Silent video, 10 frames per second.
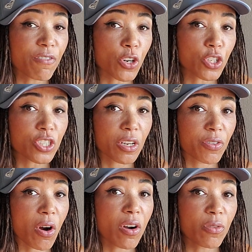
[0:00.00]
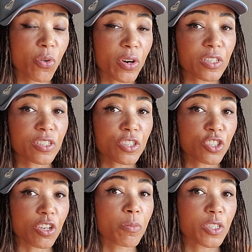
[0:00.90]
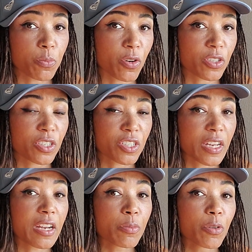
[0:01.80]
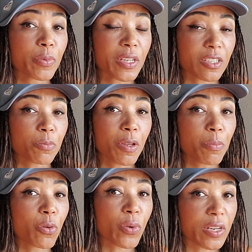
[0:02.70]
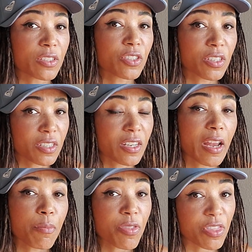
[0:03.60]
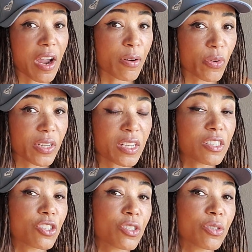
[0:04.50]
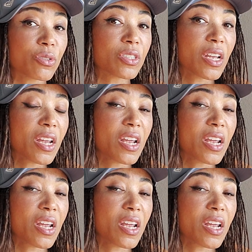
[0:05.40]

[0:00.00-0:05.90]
version of carnivore is just so much more sustainable because people run into the same thyroid issues